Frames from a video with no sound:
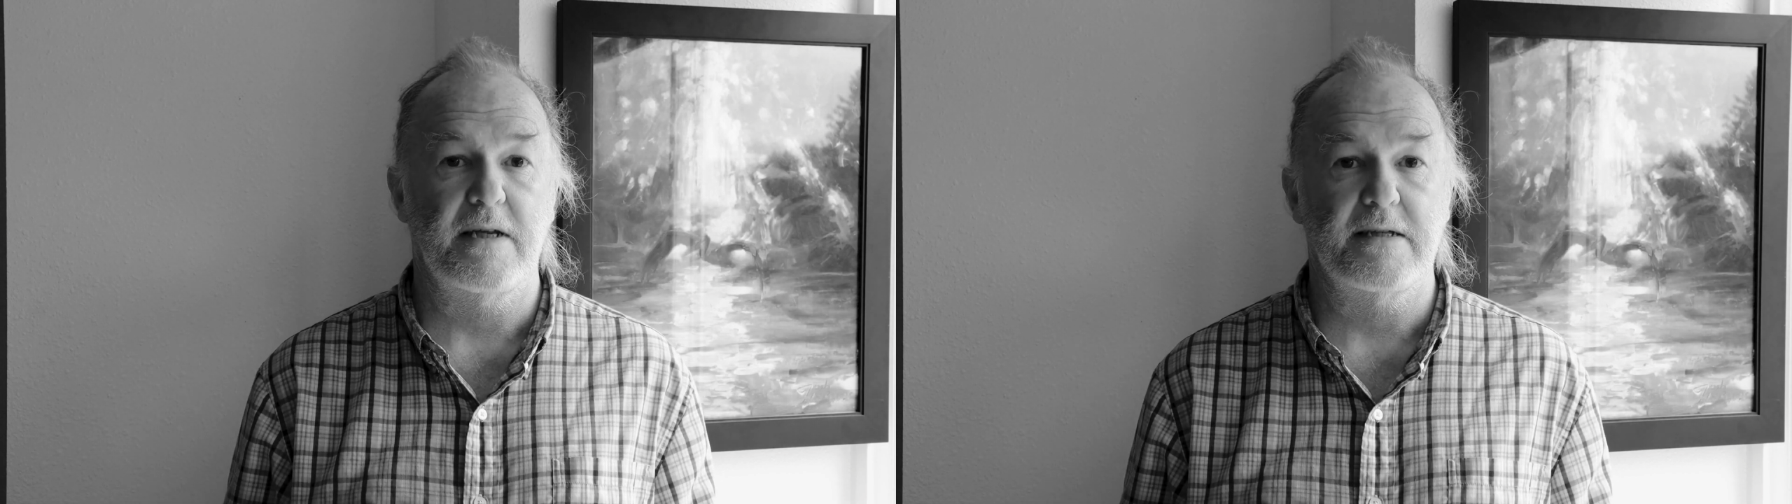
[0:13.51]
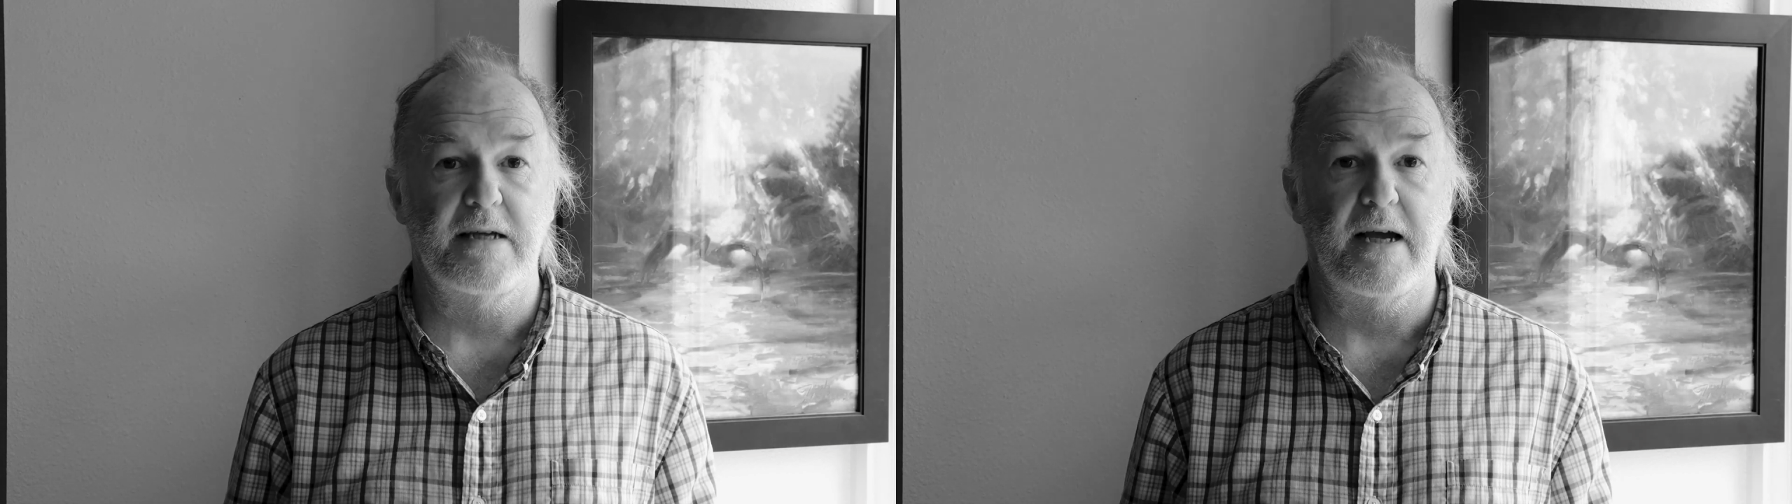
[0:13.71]

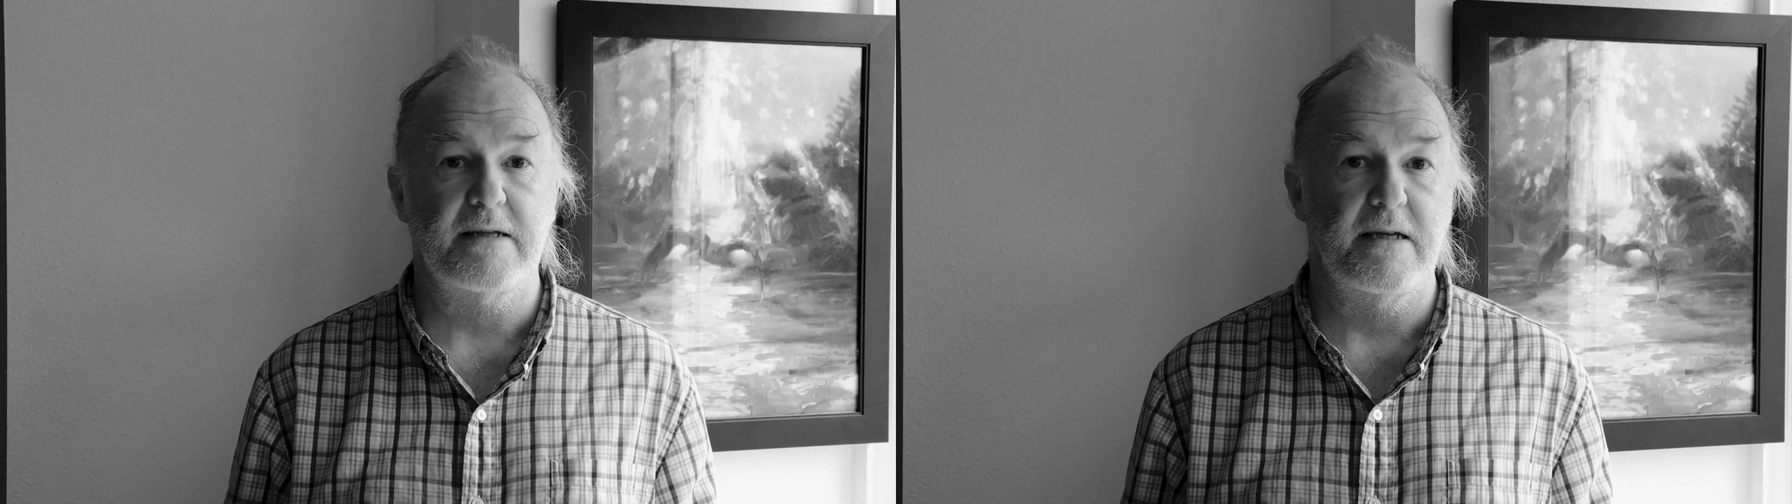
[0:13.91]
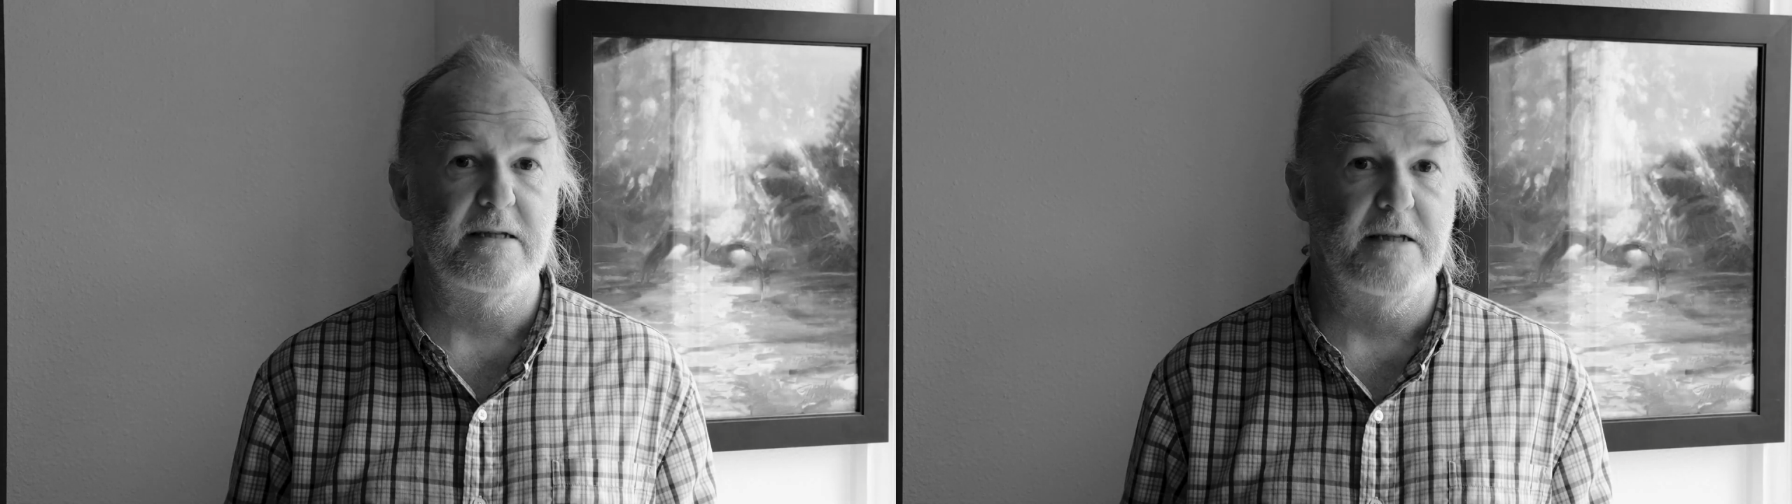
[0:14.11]

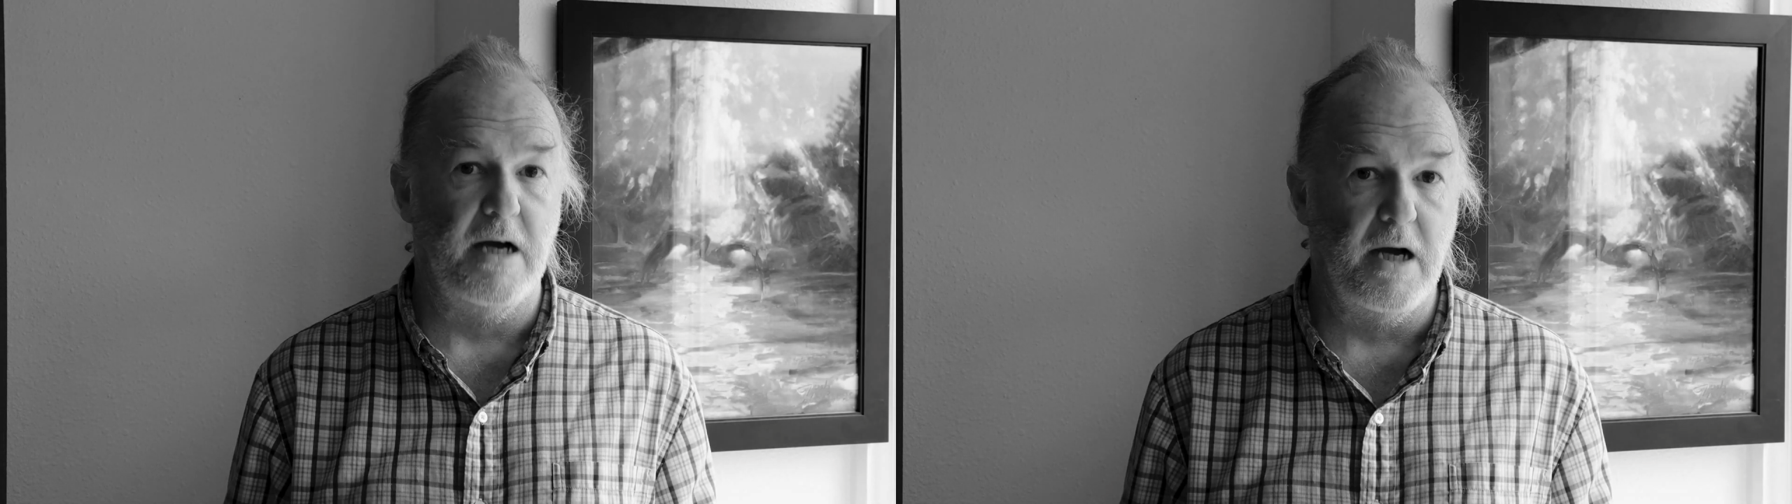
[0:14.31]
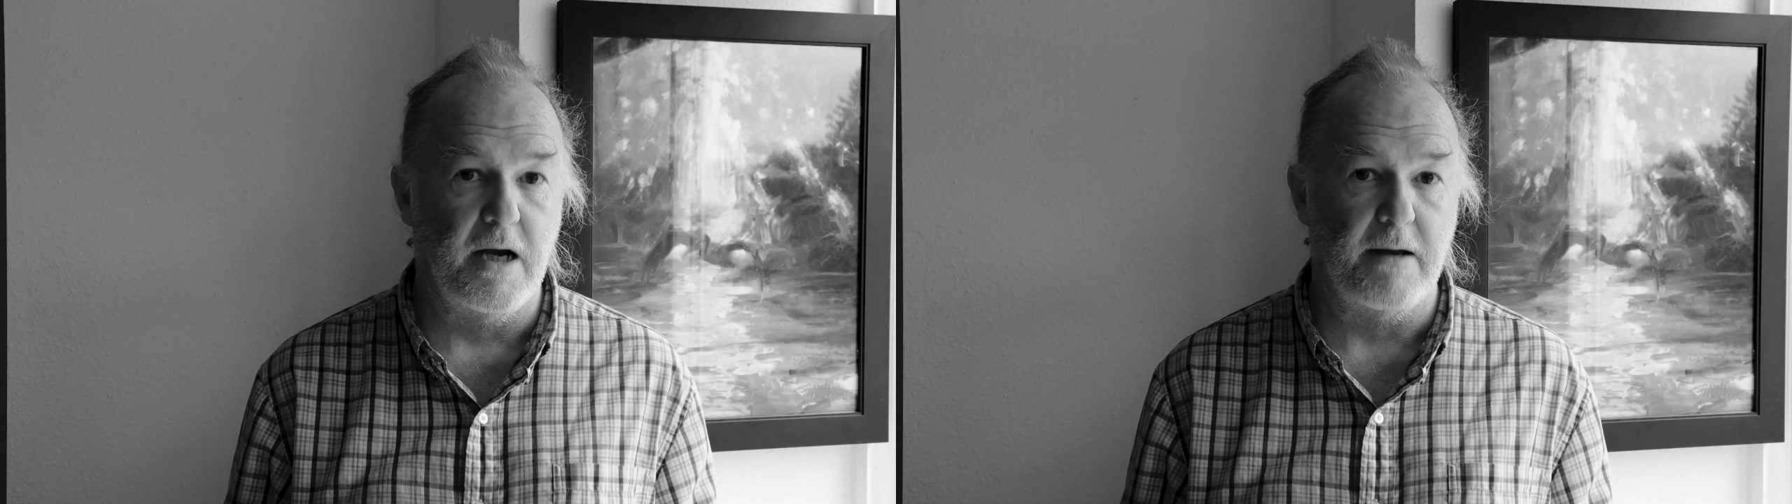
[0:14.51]
exact
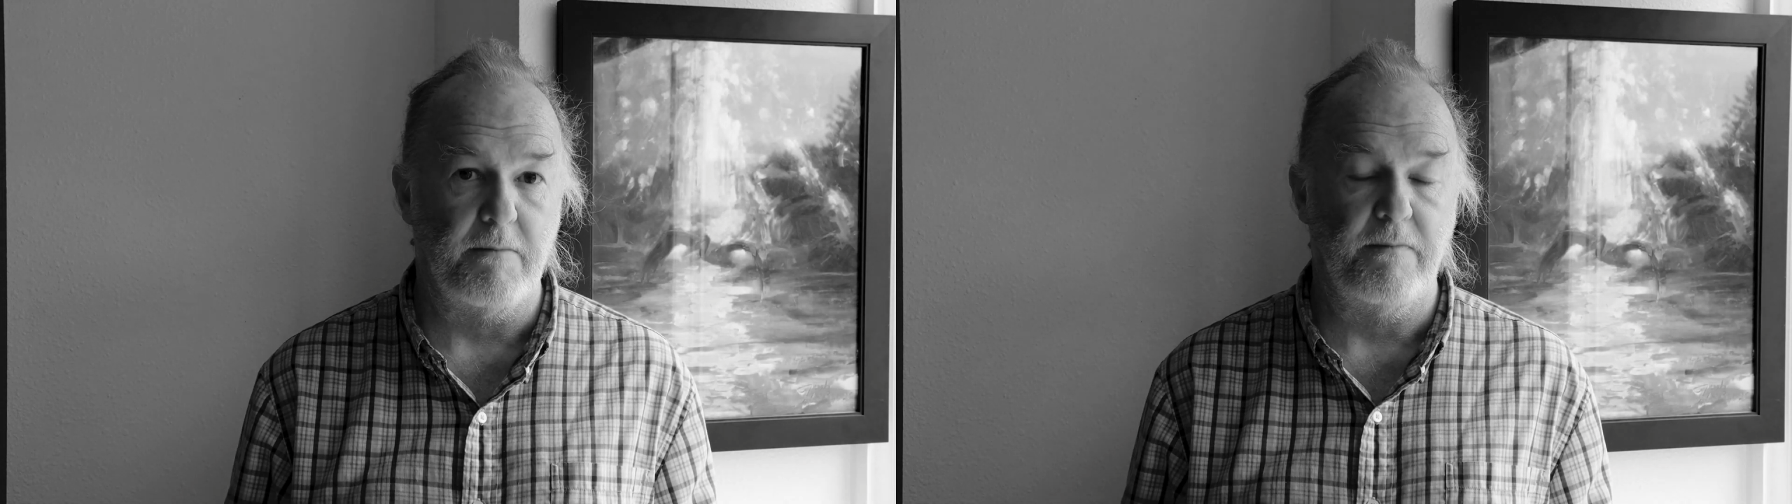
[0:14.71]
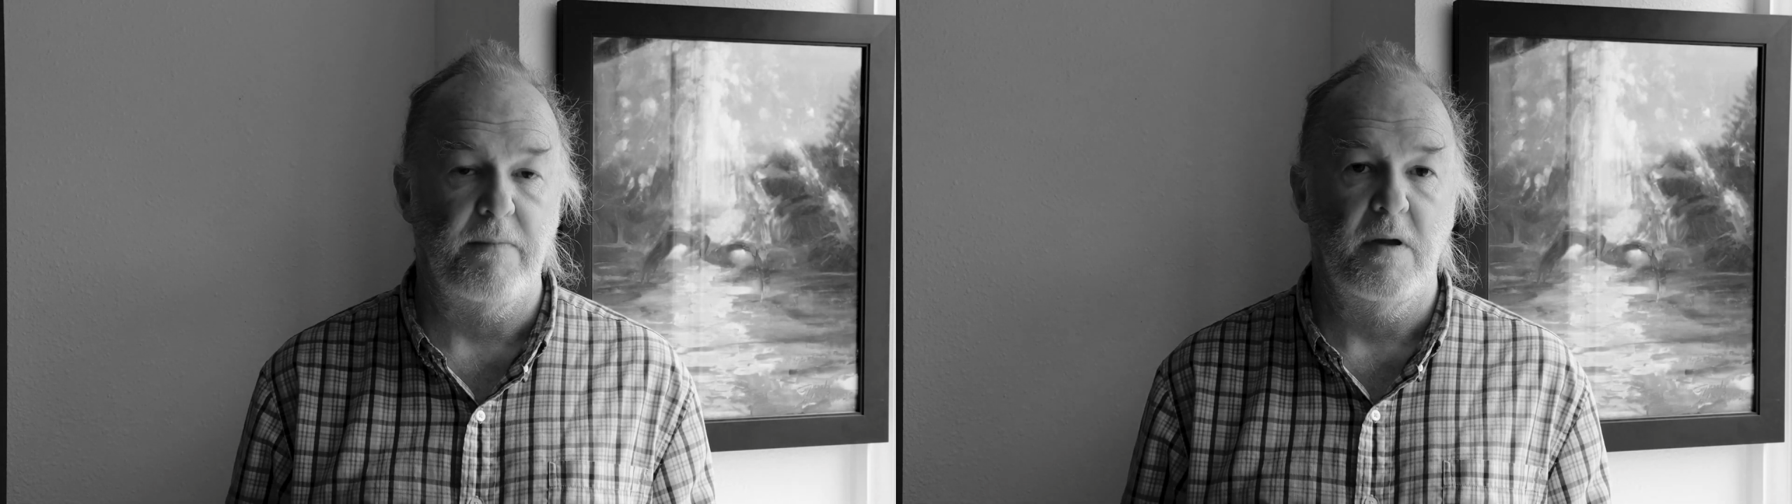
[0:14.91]
time,